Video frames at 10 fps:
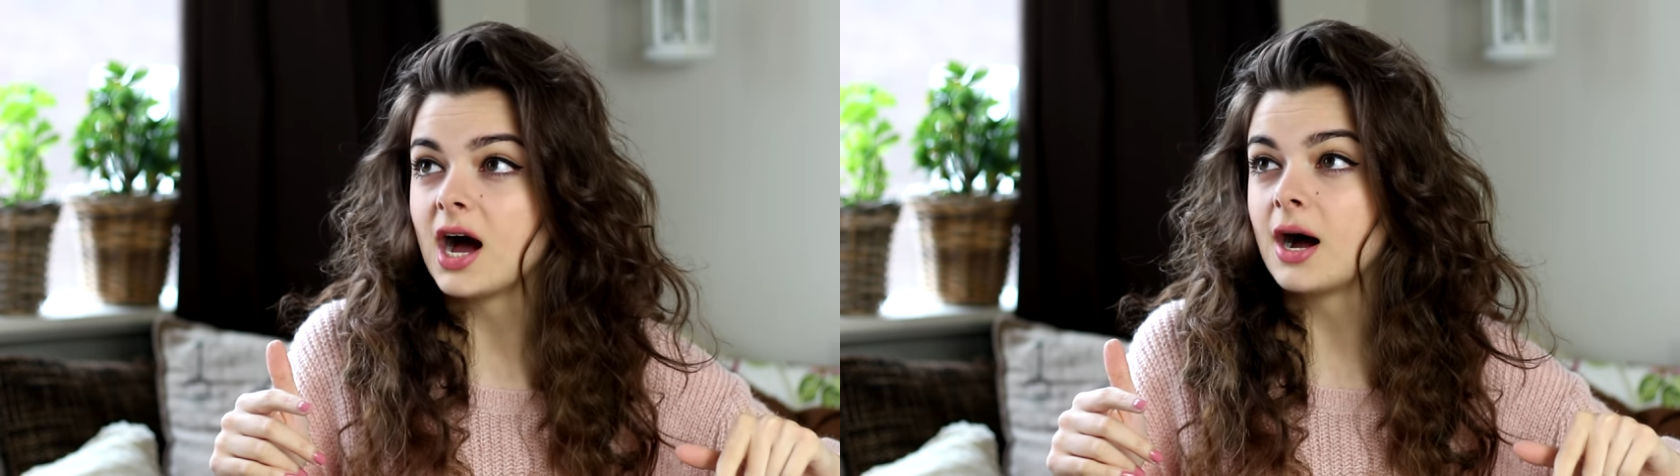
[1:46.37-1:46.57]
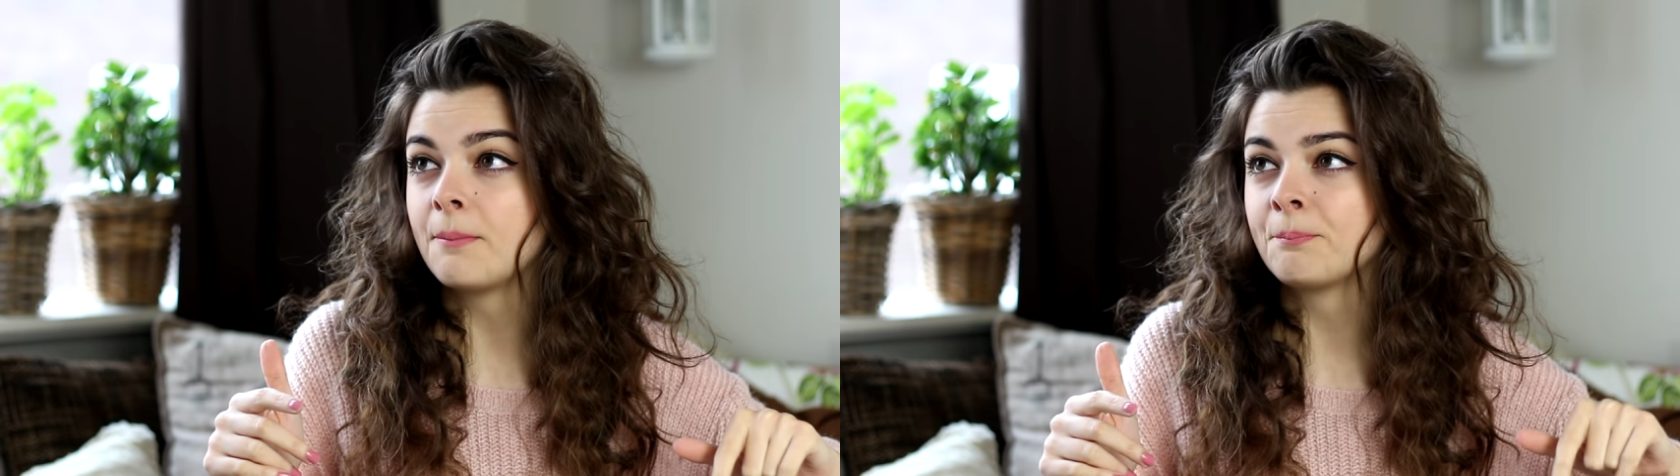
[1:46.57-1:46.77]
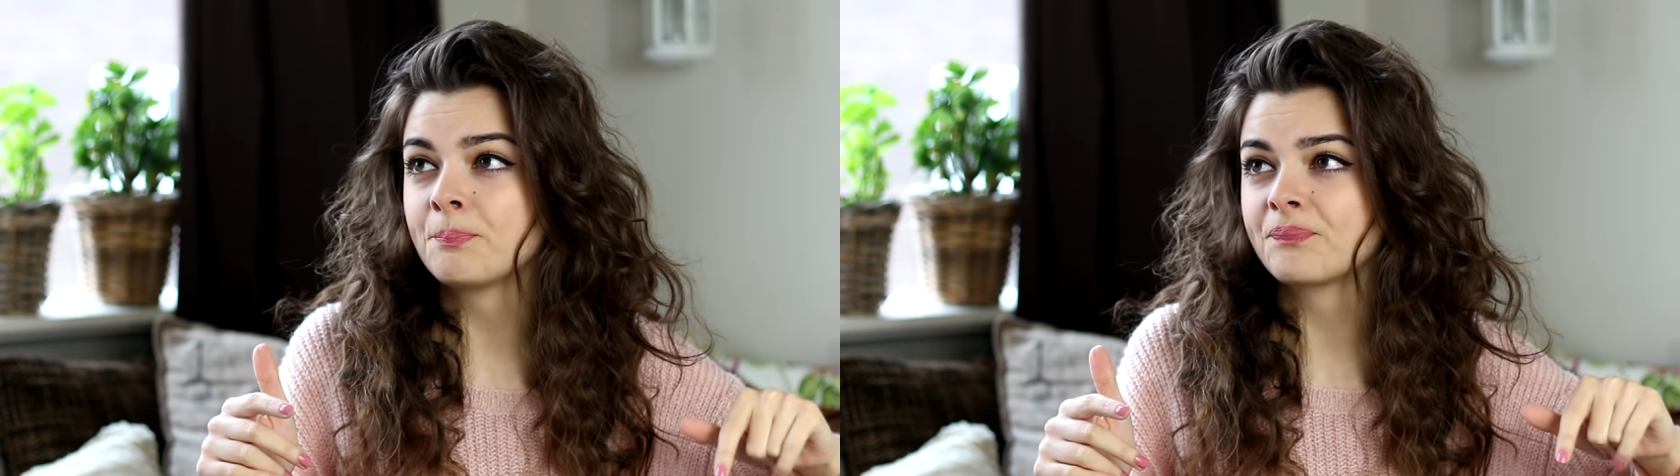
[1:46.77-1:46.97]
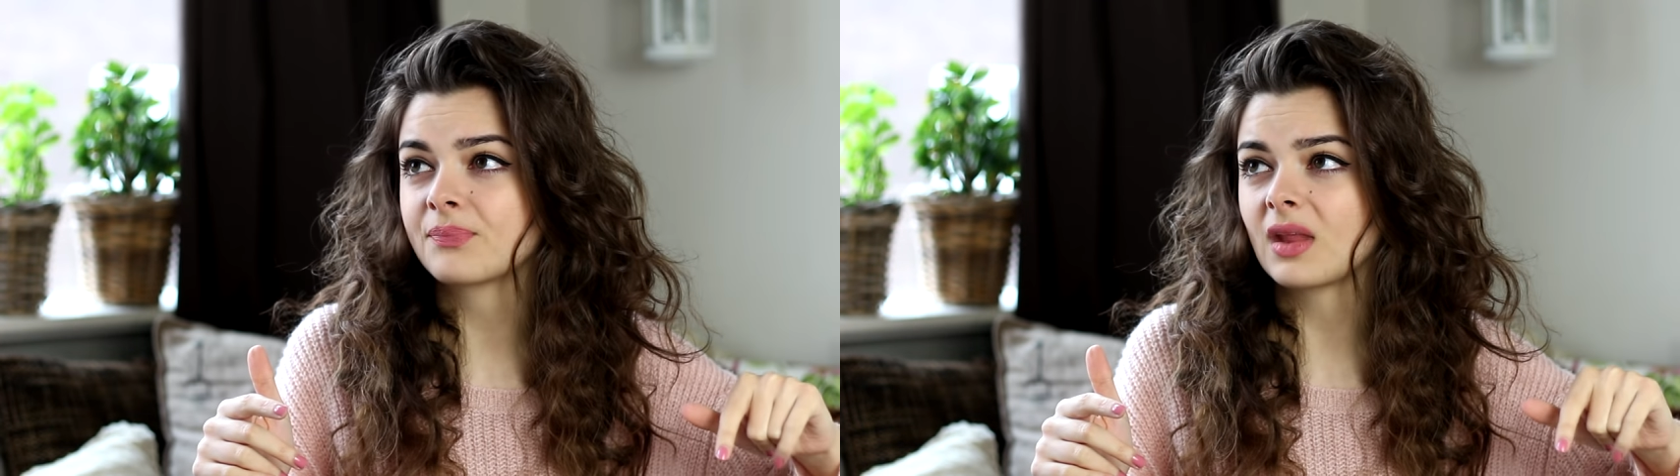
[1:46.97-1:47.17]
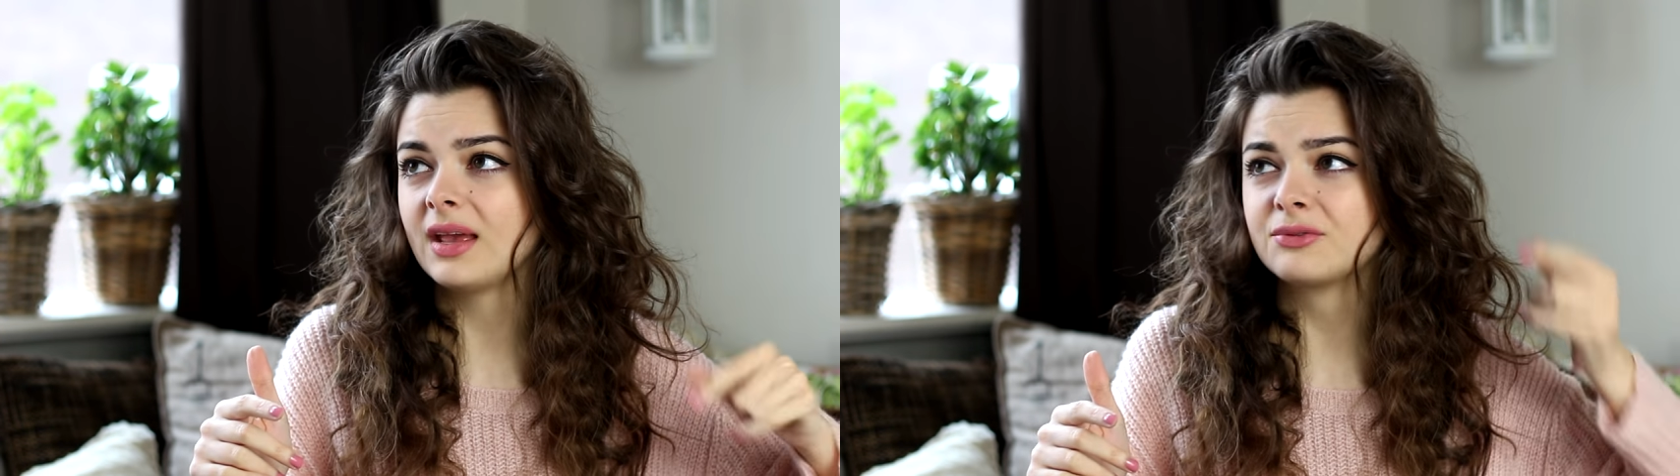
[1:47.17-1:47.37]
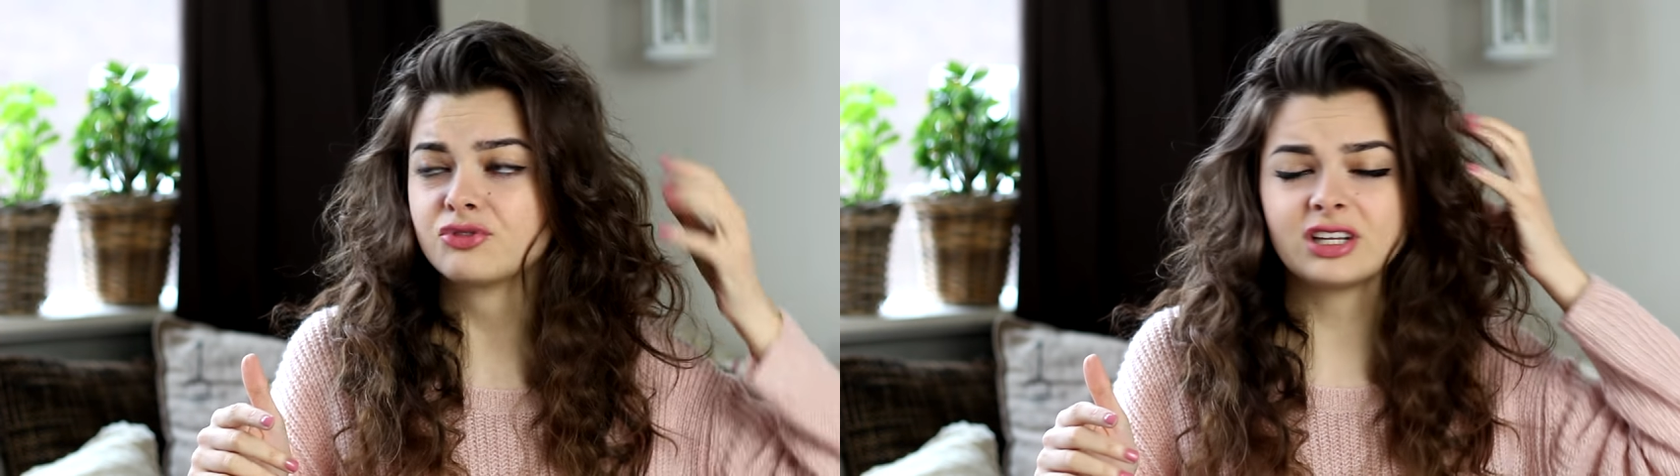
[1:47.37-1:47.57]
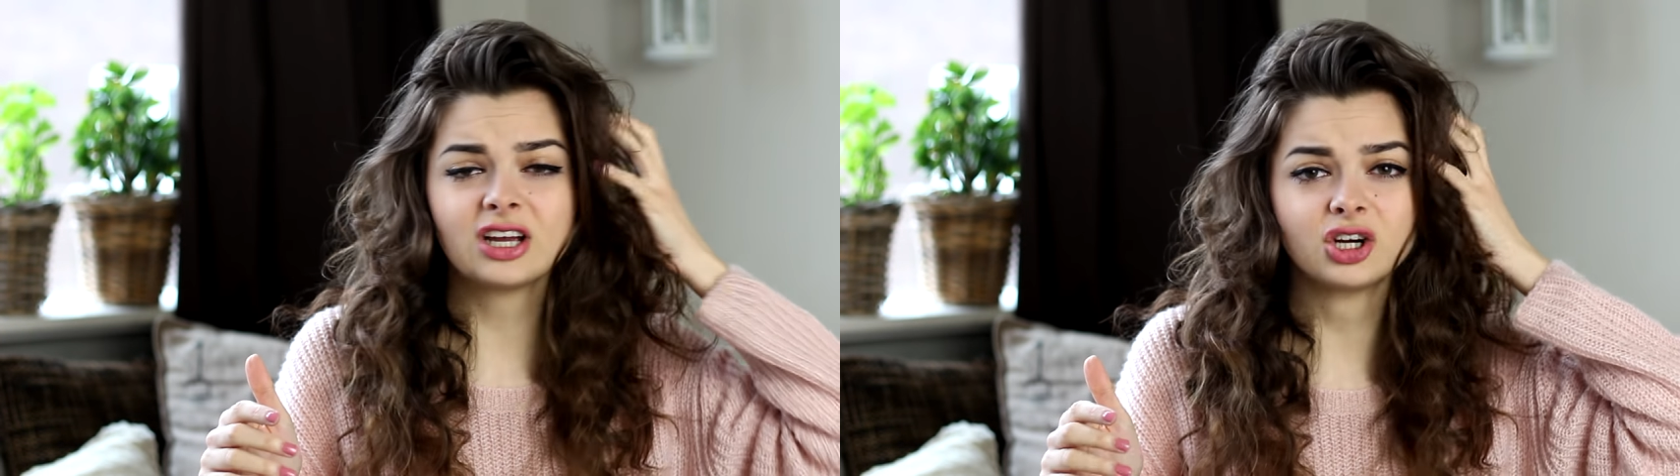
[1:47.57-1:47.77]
It really